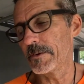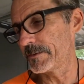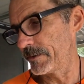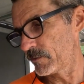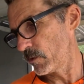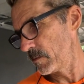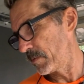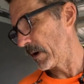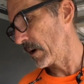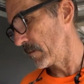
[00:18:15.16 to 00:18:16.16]
just this one
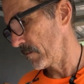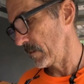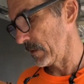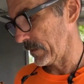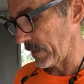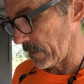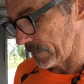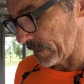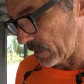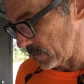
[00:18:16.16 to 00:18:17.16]
part,
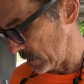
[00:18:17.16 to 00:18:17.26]
etc.,